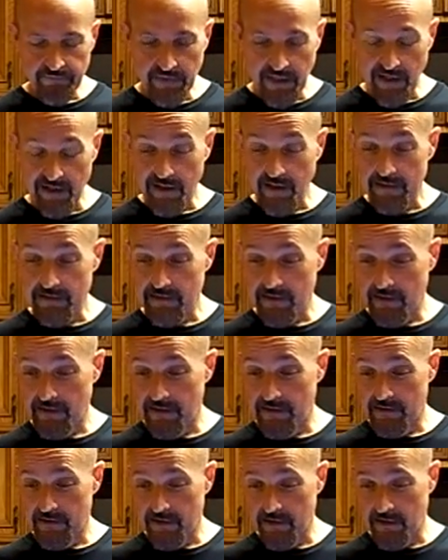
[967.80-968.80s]
And like I said,
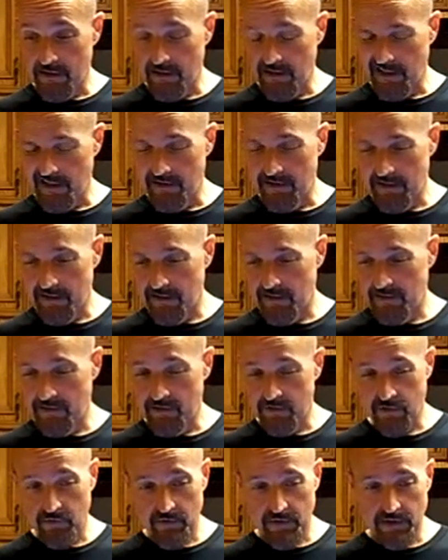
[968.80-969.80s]
that's 18 to
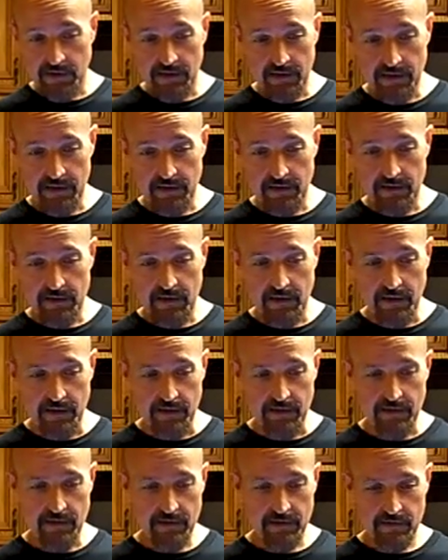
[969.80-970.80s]
20
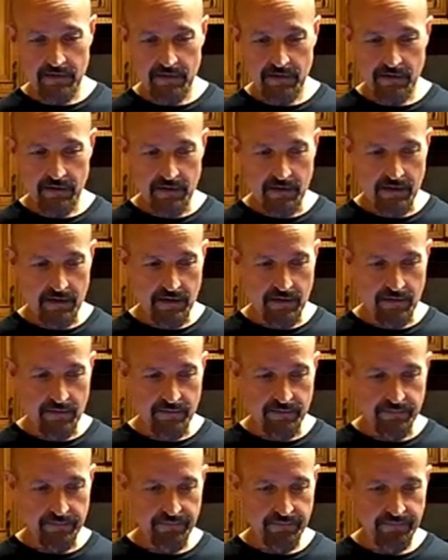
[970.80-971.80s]
dates,
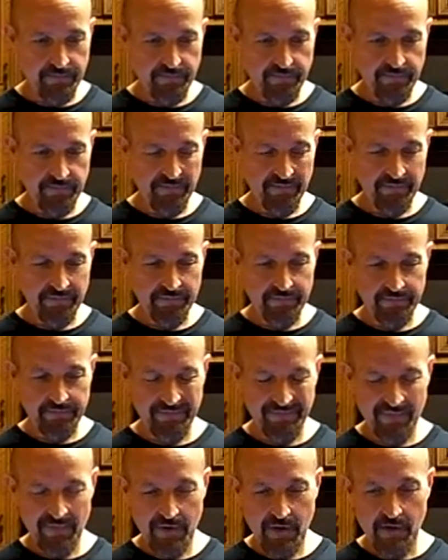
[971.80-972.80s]

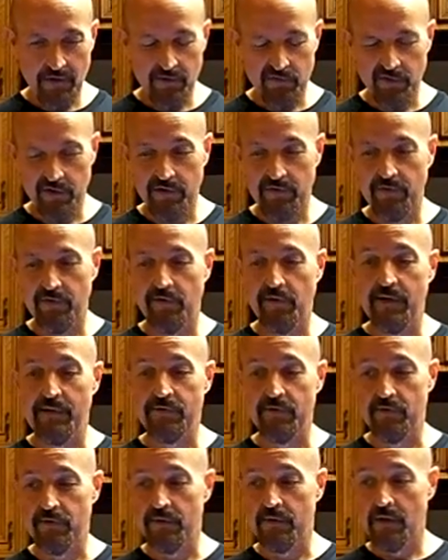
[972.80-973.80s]
123
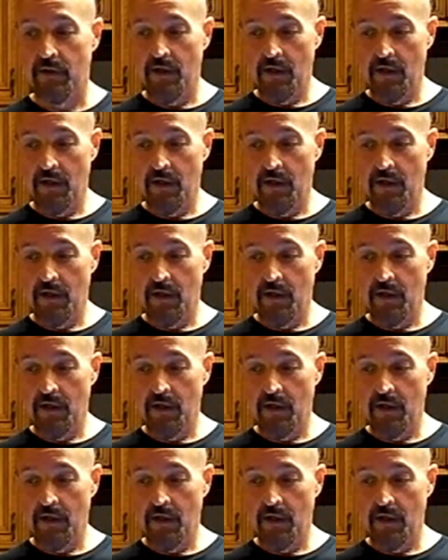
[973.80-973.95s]
grams worth.